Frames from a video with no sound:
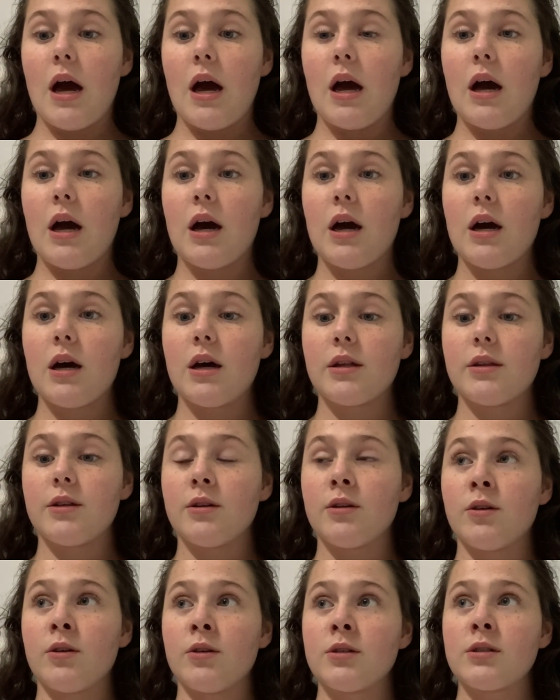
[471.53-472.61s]
The
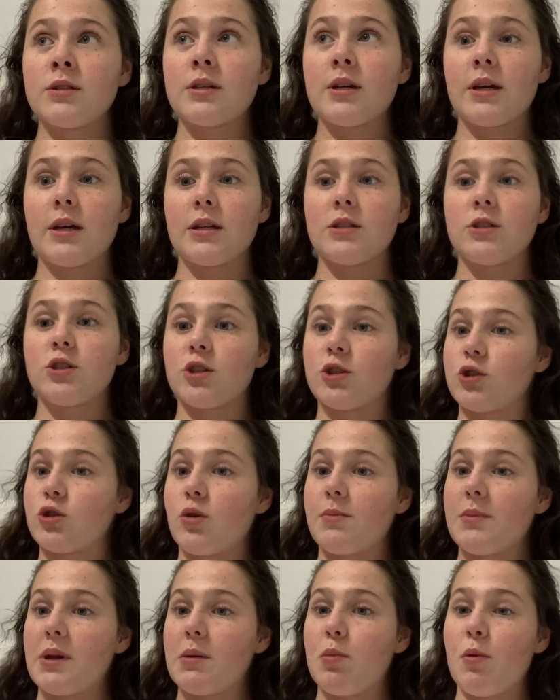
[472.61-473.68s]
nurse has just got
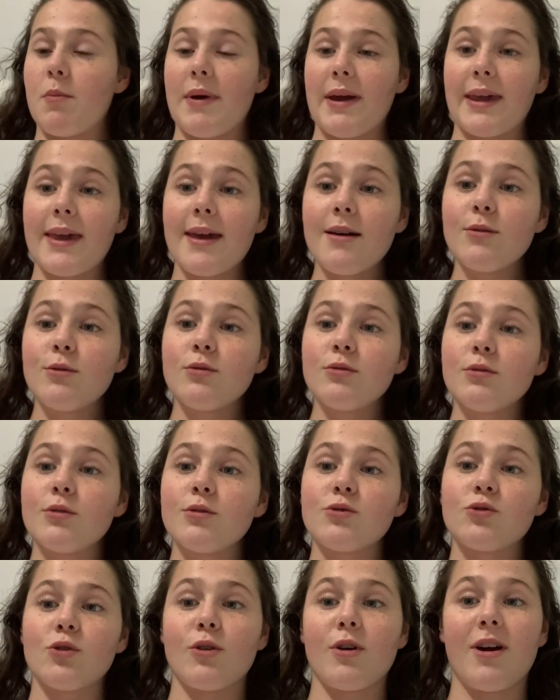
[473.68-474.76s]
me to put my gown on,
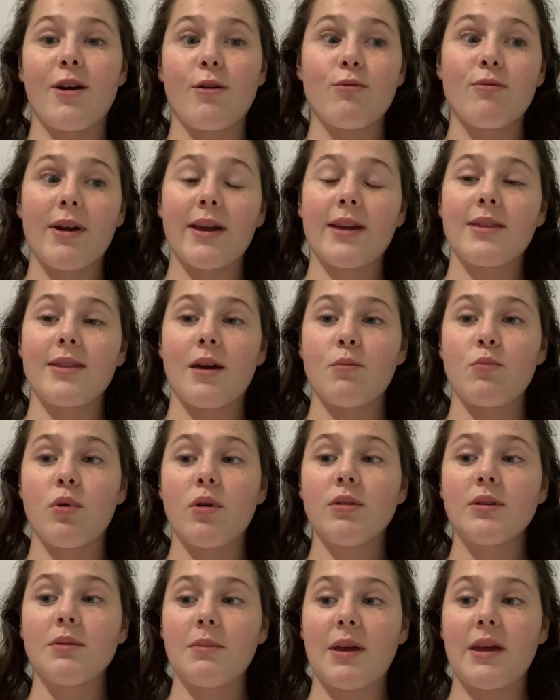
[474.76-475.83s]
so I reckon that
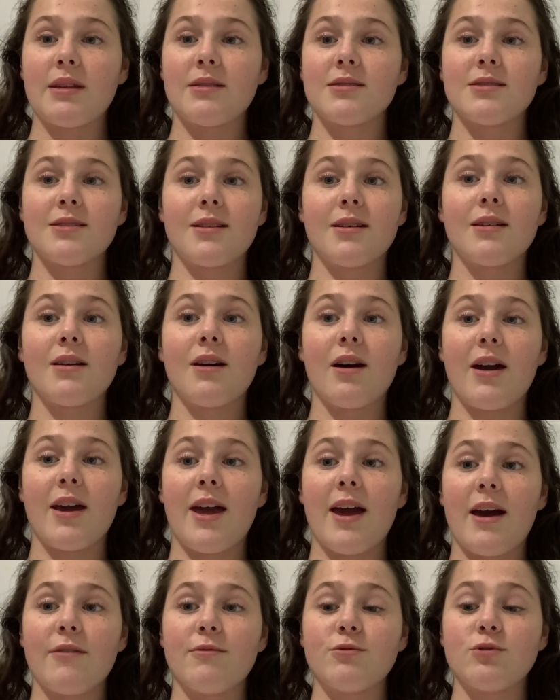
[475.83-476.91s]
probably means that I
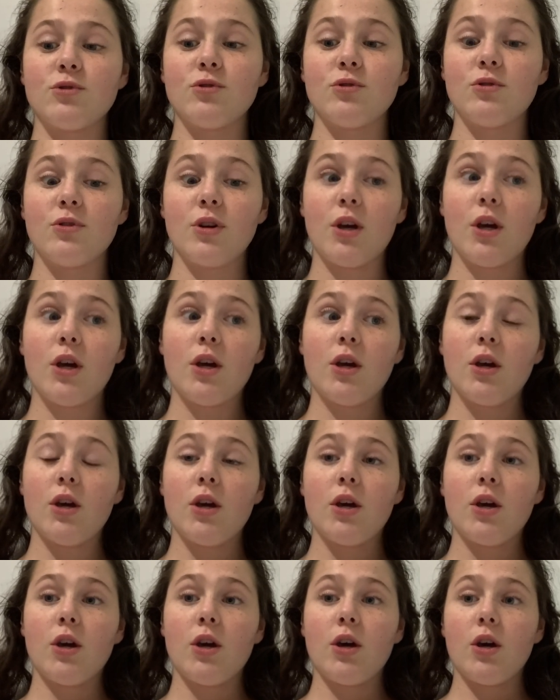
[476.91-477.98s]
have to
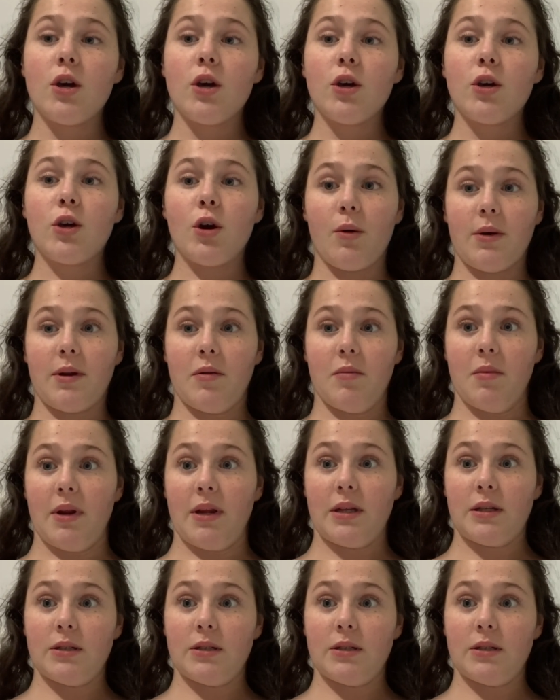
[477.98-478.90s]
go in a minute.